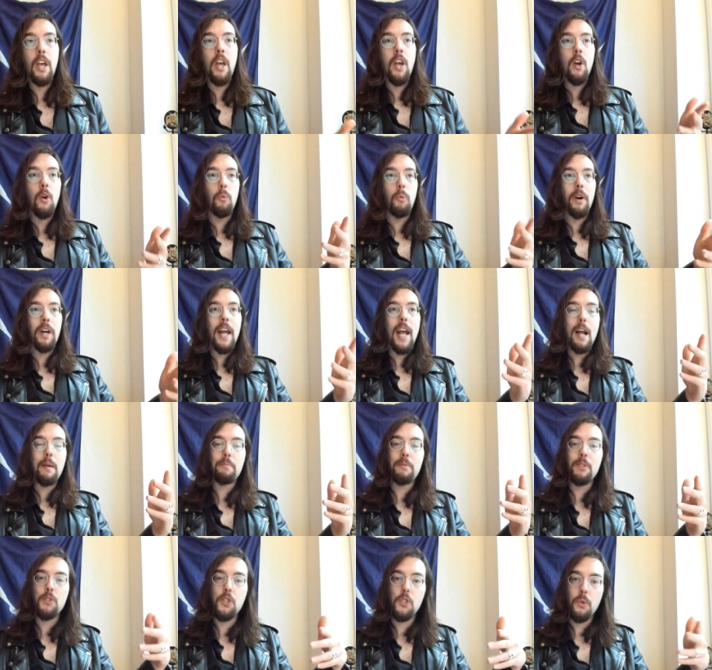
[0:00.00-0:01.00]
what
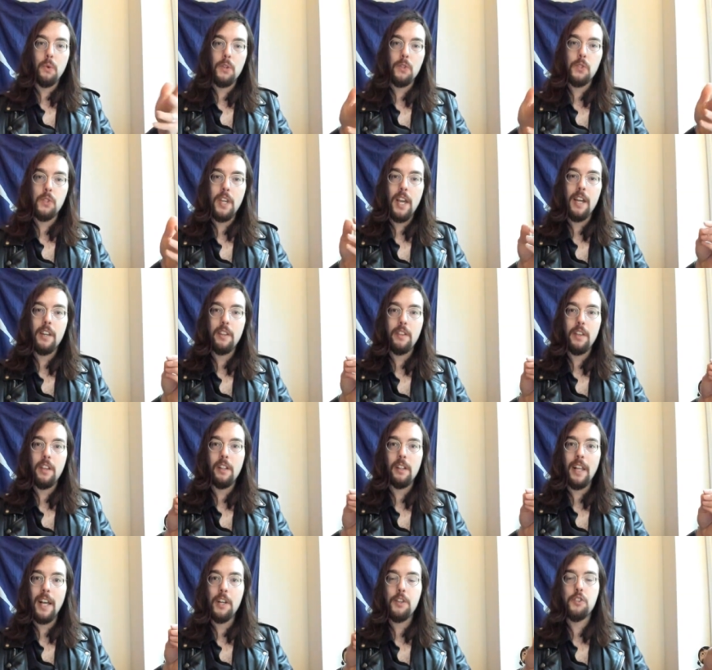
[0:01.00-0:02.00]
happens towards the end of the
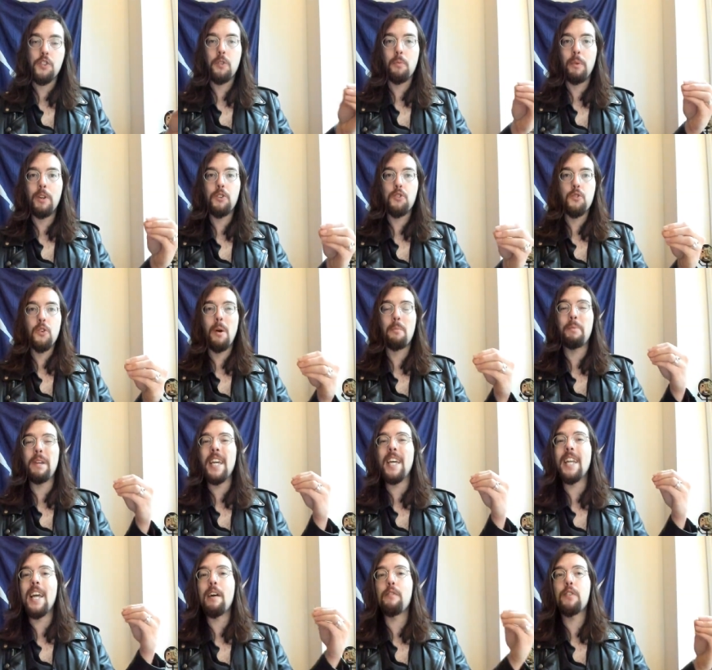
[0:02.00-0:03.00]
election when Trump
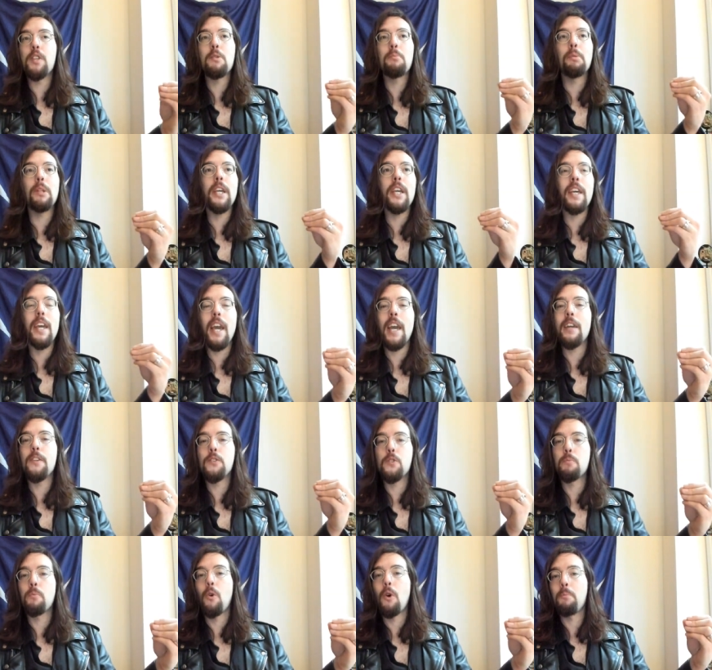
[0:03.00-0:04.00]
inevitably
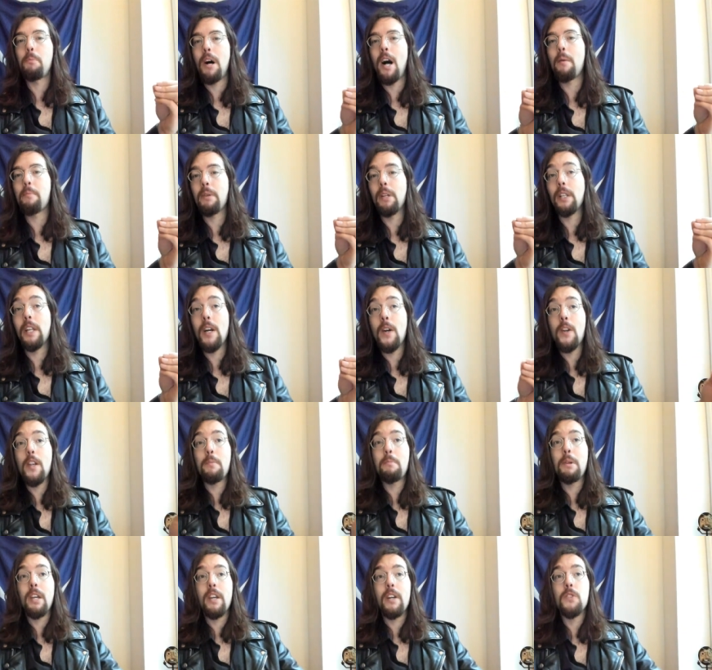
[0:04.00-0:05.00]
gains more popularity
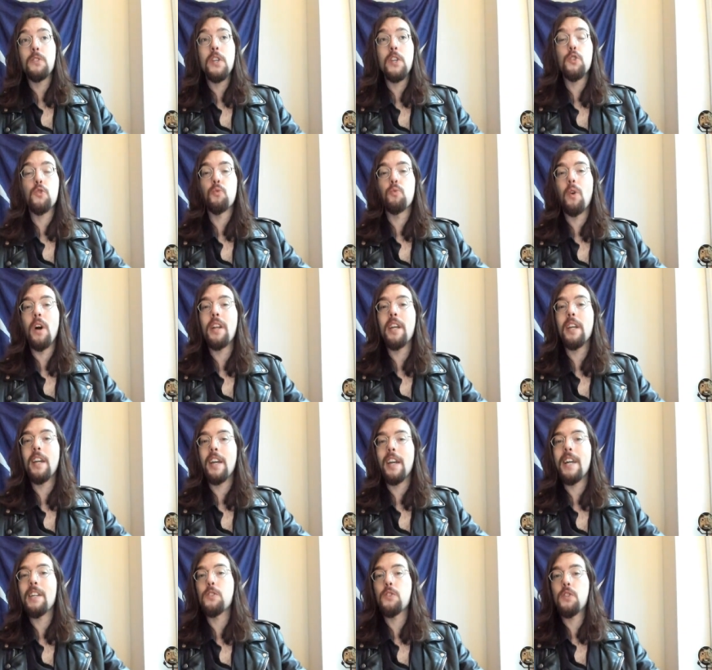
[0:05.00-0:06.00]
because he's running
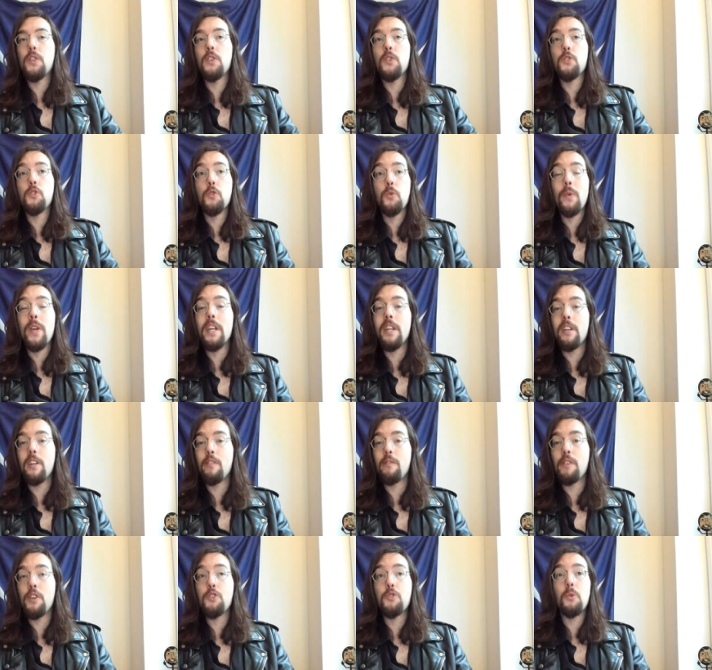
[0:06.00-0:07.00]
against a discrete
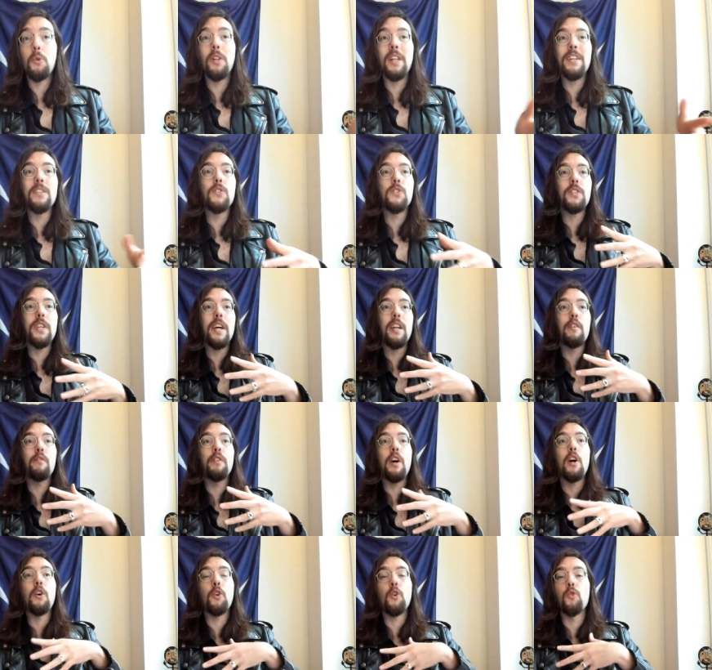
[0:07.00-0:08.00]
individual instead
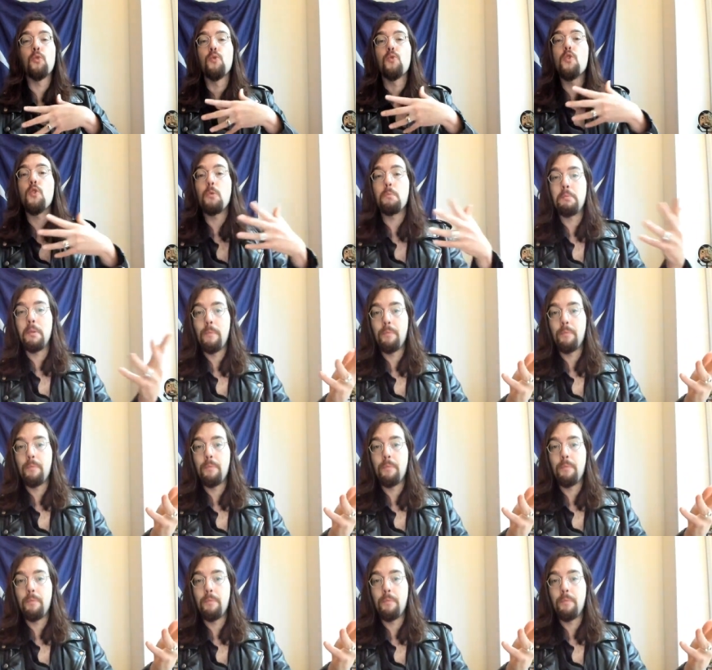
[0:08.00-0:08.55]
of a group?